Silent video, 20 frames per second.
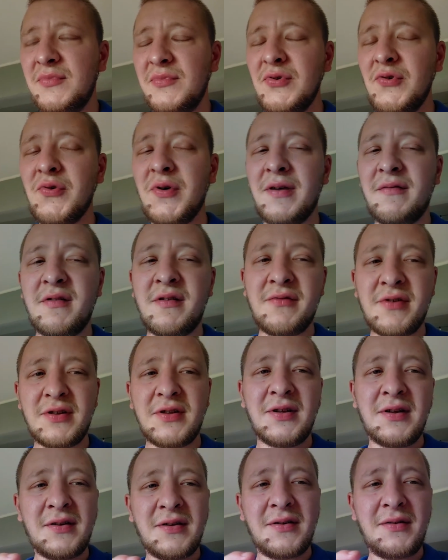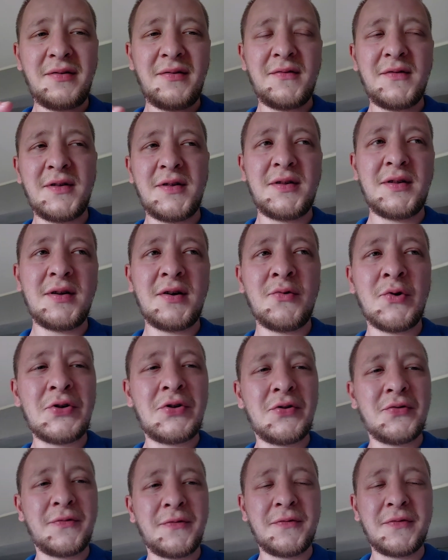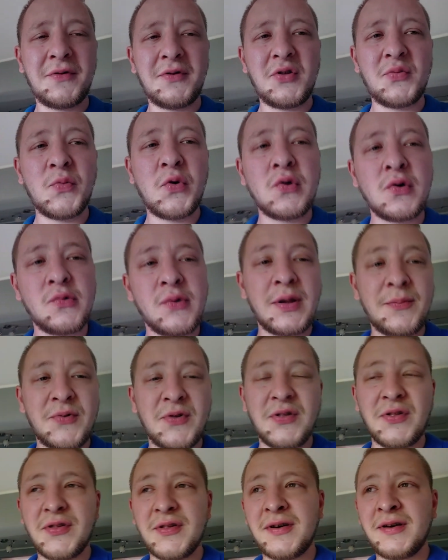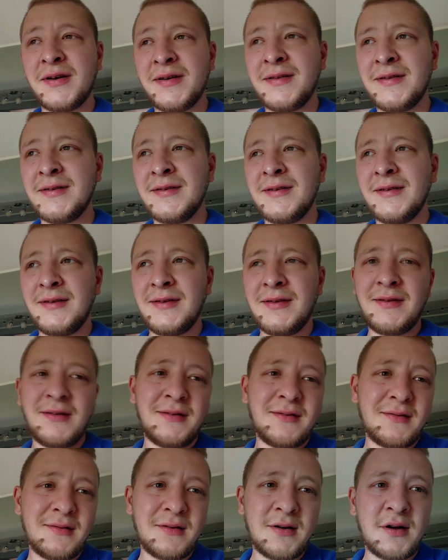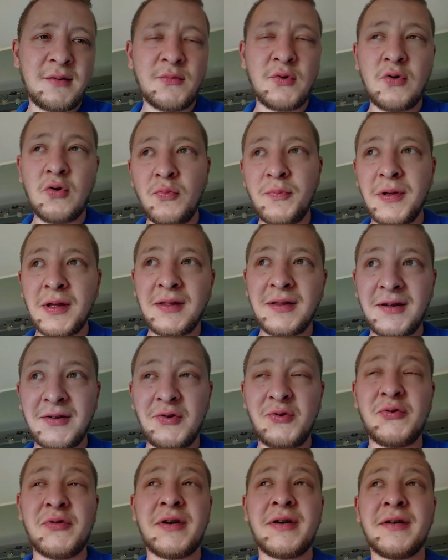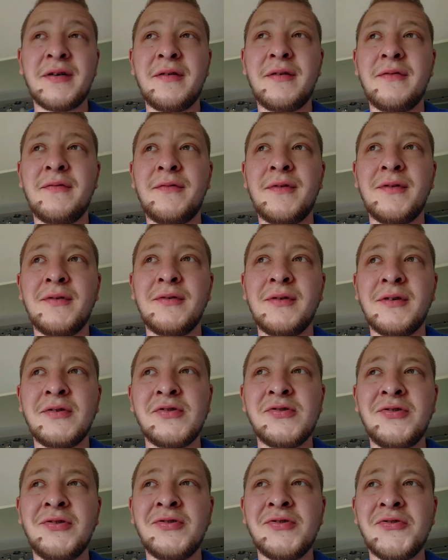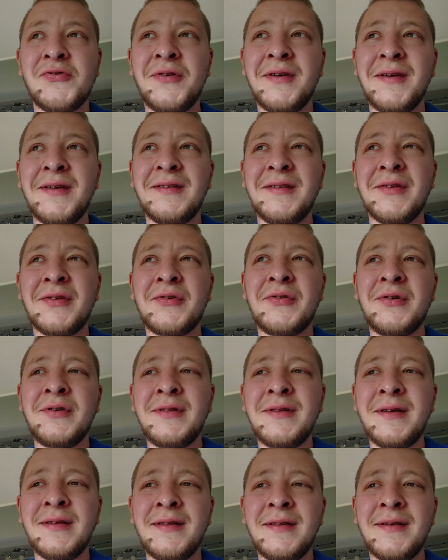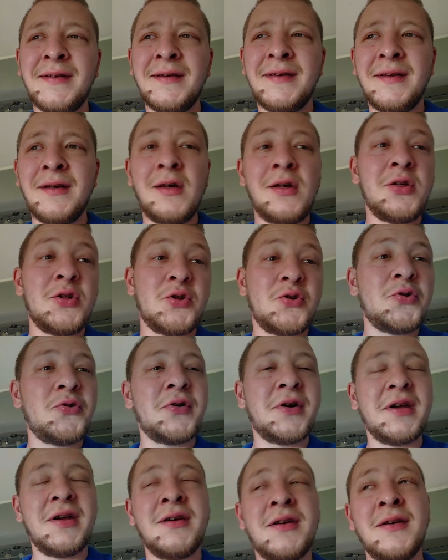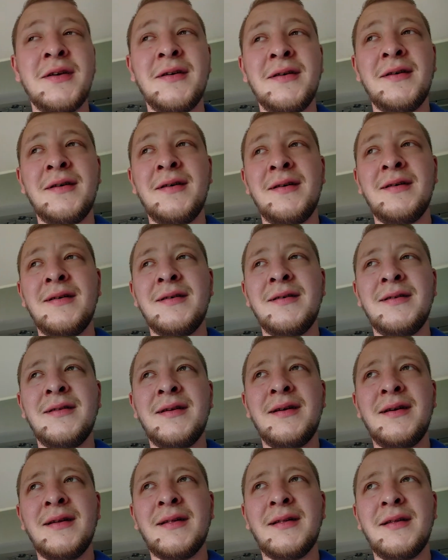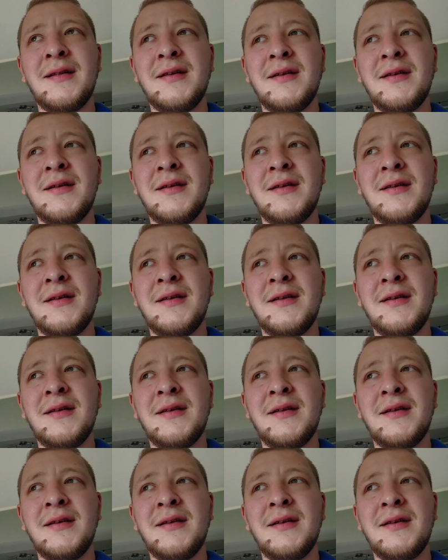you have everything with a lot of smoke clips inside. I'm hoping that you are enjoying this content. Sorry that